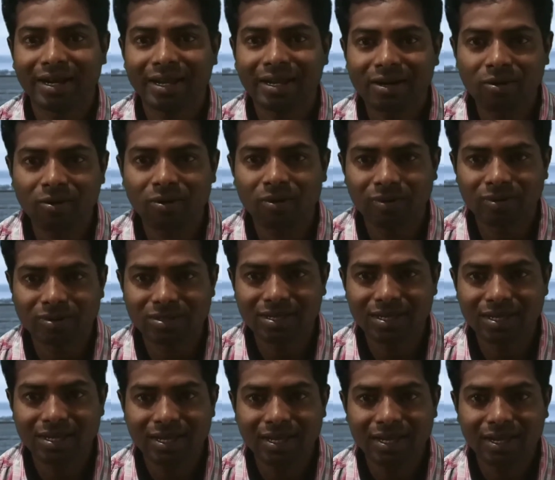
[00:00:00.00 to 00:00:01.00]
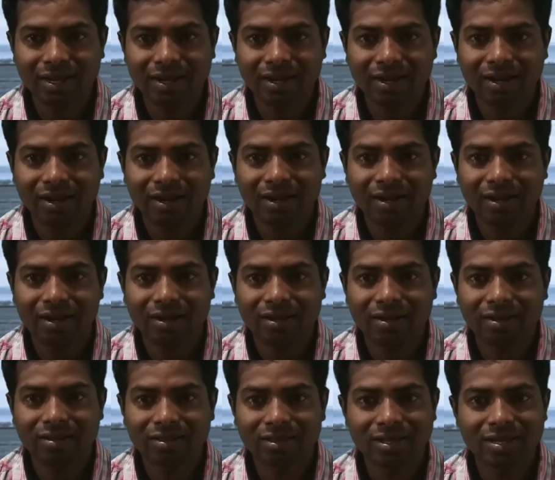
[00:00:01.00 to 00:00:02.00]
technology,
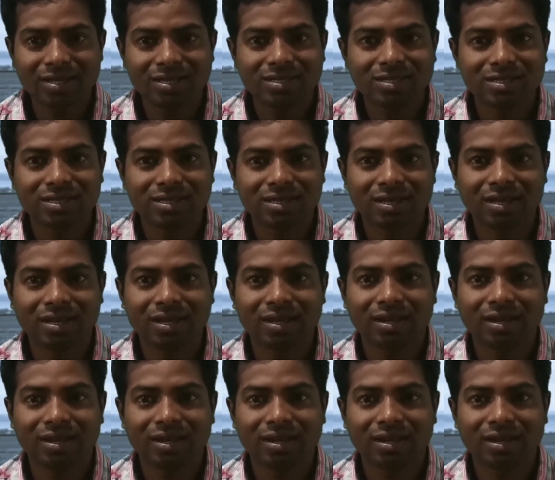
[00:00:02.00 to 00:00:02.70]
these